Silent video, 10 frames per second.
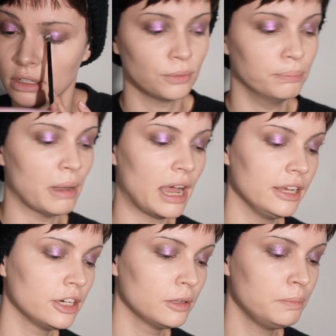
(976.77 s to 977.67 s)
So
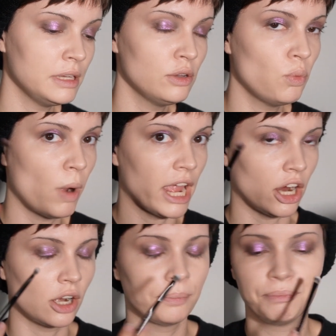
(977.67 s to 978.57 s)
buyer
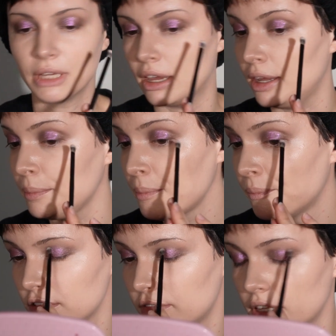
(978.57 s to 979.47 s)
beware, okay?
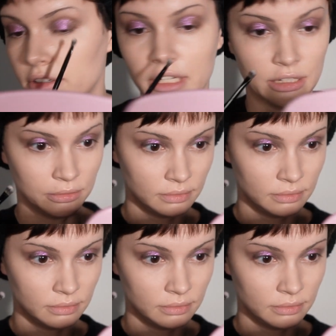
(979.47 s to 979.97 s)
Feather it out.